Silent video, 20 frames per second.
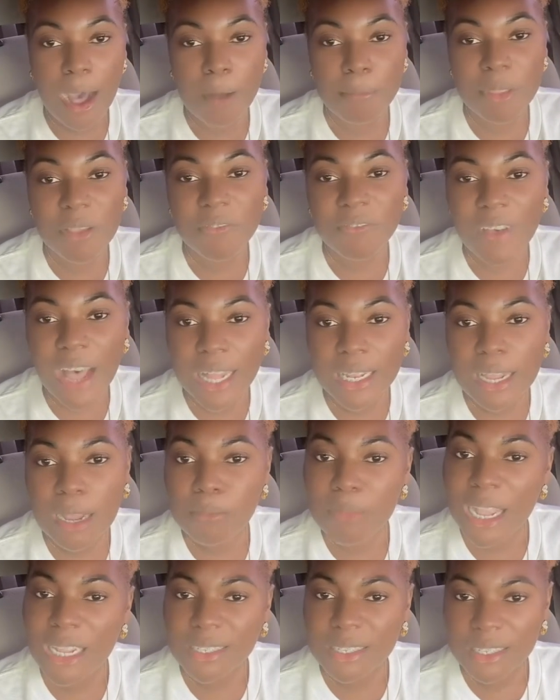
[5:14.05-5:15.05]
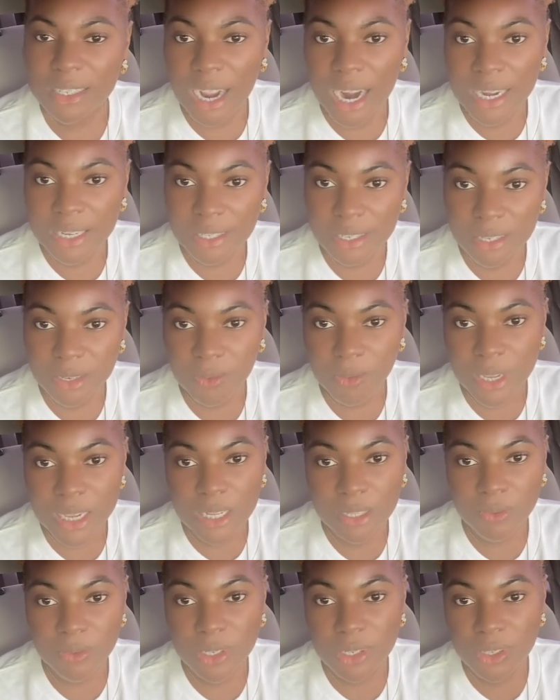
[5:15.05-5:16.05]
the fact that my starting
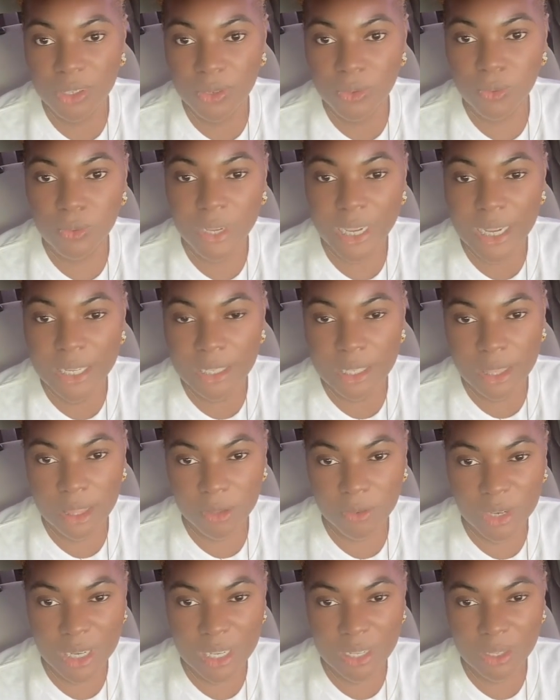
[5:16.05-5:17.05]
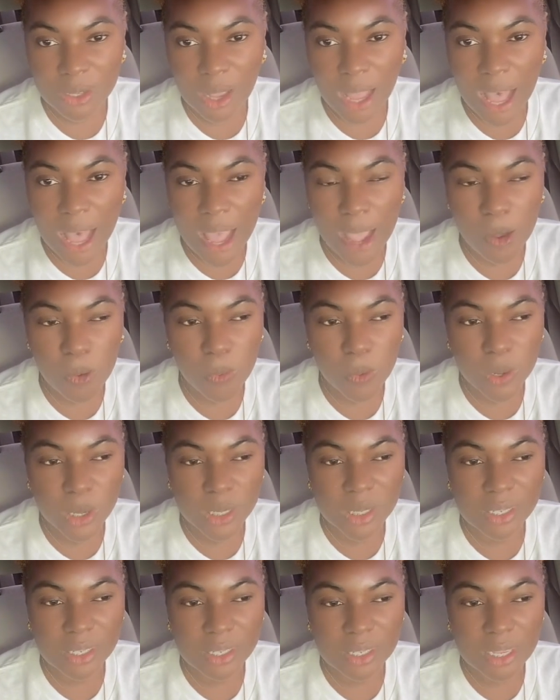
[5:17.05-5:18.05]
weight was 283, so I
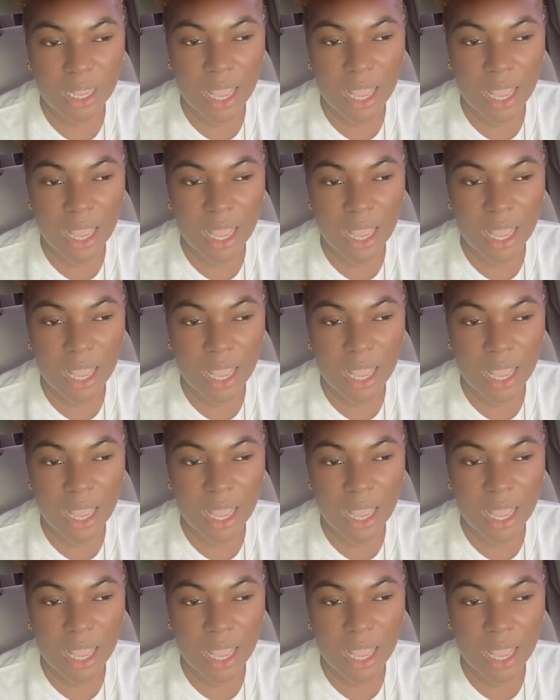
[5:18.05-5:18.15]
was,